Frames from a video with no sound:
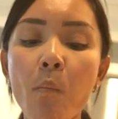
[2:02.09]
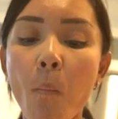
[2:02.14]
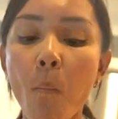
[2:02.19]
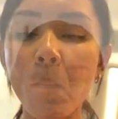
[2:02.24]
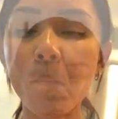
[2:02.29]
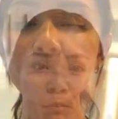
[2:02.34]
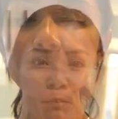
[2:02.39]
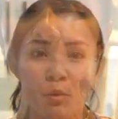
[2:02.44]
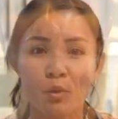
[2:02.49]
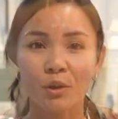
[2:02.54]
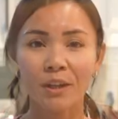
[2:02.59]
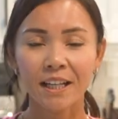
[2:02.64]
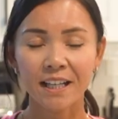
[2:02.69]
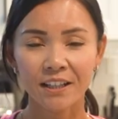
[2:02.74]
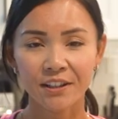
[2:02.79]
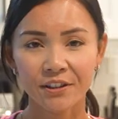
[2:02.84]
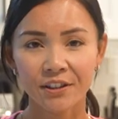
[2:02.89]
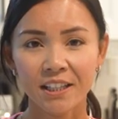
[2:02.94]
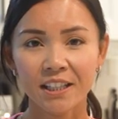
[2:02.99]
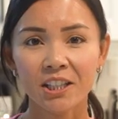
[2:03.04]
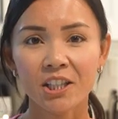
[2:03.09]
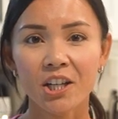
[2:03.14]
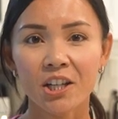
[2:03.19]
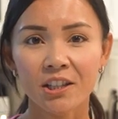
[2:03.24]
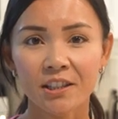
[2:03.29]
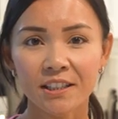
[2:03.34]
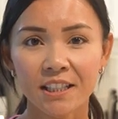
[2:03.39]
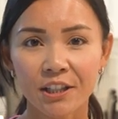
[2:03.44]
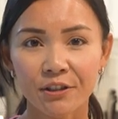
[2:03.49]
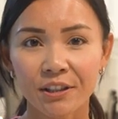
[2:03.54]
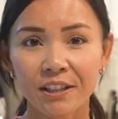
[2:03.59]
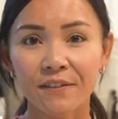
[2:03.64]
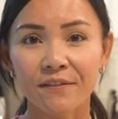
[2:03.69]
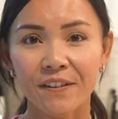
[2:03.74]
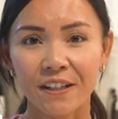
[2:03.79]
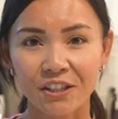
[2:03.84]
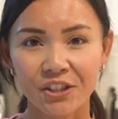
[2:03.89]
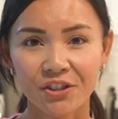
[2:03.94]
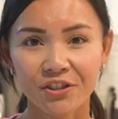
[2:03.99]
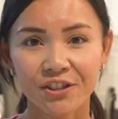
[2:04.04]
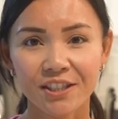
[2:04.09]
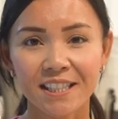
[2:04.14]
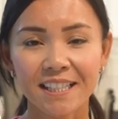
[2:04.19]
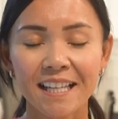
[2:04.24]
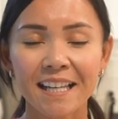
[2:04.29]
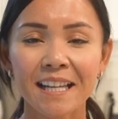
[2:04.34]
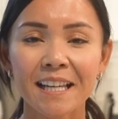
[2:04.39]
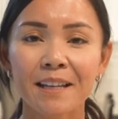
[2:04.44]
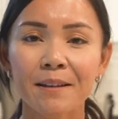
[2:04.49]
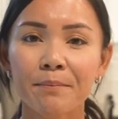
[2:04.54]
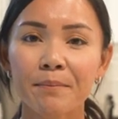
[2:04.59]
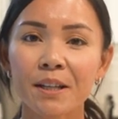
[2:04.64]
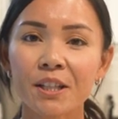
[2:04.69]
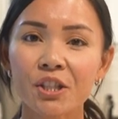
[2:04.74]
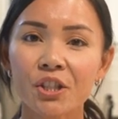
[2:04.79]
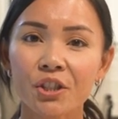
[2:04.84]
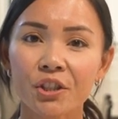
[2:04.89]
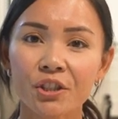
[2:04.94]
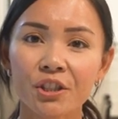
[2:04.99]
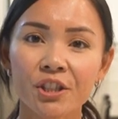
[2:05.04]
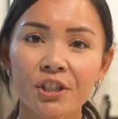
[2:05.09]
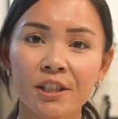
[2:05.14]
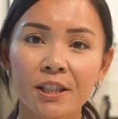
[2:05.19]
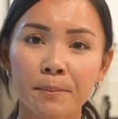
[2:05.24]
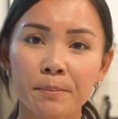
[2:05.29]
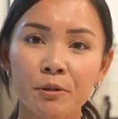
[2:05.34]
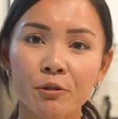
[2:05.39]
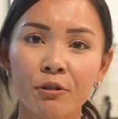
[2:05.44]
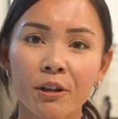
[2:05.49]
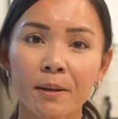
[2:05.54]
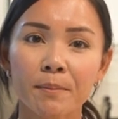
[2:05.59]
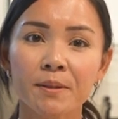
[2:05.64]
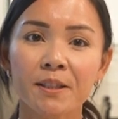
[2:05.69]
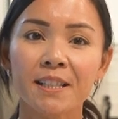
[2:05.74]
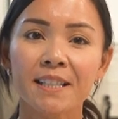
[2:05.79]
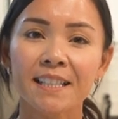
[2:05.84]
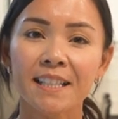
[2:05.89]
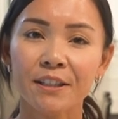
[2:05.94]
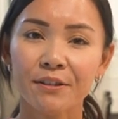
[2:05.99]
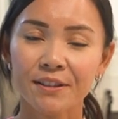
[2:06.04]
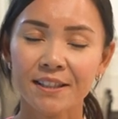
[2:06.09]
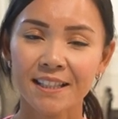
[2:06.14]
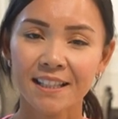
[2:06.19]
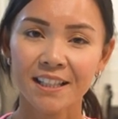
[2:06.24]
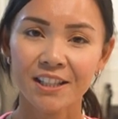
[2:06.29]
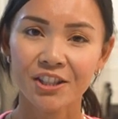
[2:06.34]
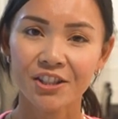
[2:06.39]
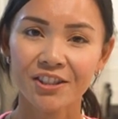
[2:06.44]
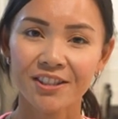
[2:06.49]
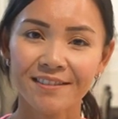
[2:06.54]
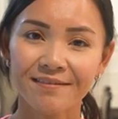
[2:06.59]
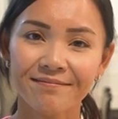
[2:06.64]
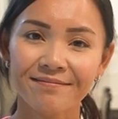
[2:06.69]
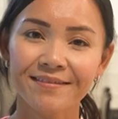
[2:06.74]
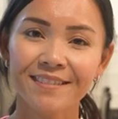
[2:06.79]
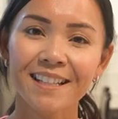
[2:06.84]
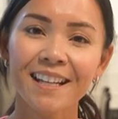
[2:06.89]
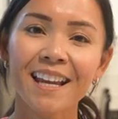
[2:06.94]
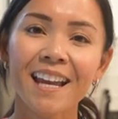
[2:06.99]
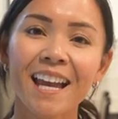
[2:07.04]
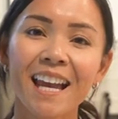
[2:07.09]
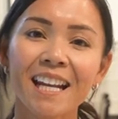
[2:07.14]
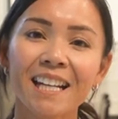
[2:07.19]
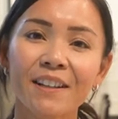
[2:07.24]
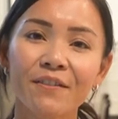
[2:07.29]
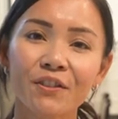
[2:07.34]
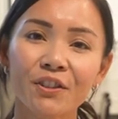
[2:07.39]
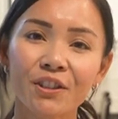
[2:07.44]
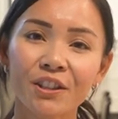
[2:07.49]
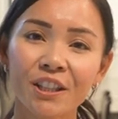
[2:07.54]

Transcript: and want more healthy culinary adventures, make sure to subscribe to Nary's Kitchen. And if you're